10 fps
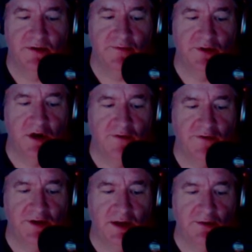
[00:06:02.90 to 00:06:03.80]
of the coffee
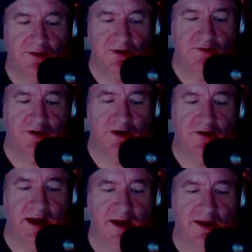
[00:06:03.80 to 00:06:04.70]
table to the
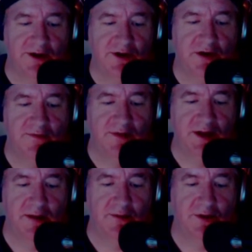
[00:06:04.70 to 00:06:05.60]
very edge of the
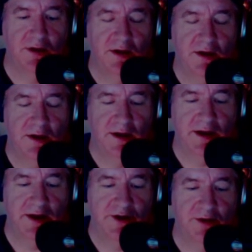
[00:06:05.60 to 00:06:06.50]
table, and
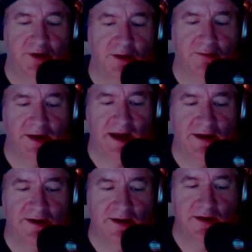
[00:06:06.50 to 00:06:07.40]
I jumped up to
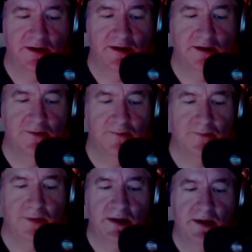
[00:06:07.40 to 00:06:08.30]
catch it.
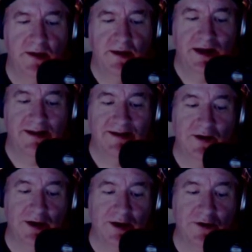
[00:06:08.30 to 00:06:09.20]
That's how
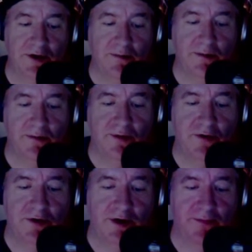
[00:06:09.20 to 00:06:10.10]
I knew it had been
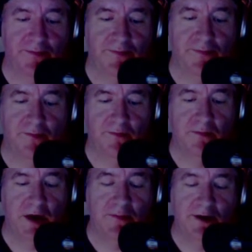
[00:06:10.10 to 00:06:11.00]
broken.
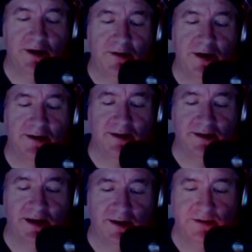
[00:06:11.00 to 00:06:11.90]
Mom had come back to
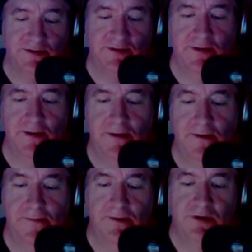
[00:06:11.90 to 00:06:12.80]
tell us.
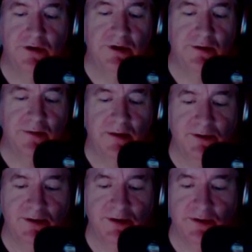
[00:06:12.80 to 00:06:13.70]
Surely Mom was
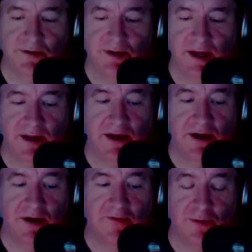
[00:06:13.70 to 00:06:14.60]
still taking
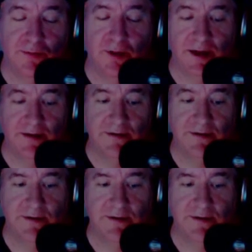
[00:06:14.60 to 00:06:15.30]
care of her plants.